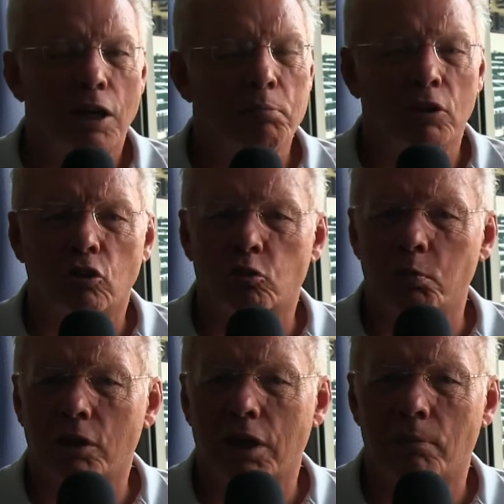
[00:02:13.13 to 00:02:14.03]
I picked this
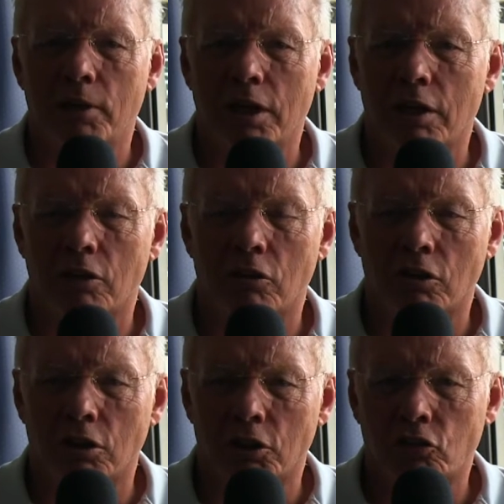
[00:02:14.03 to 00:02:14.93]
book up. I had it
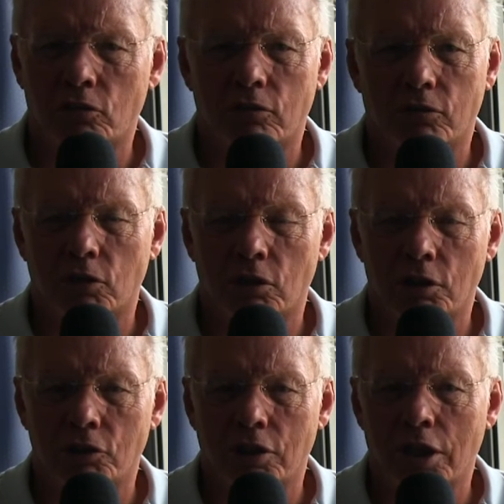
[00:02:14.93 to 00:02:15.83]
on the list for a
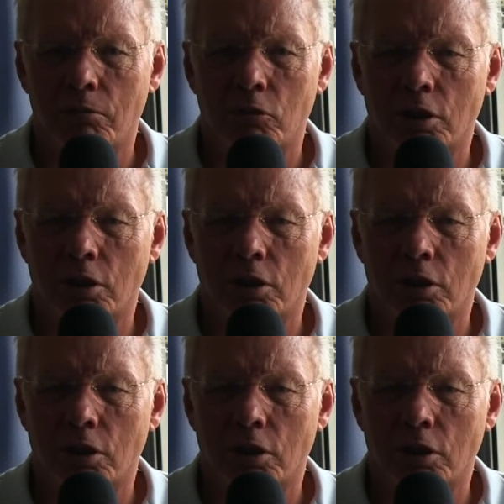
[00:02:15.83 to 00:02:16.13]
long time.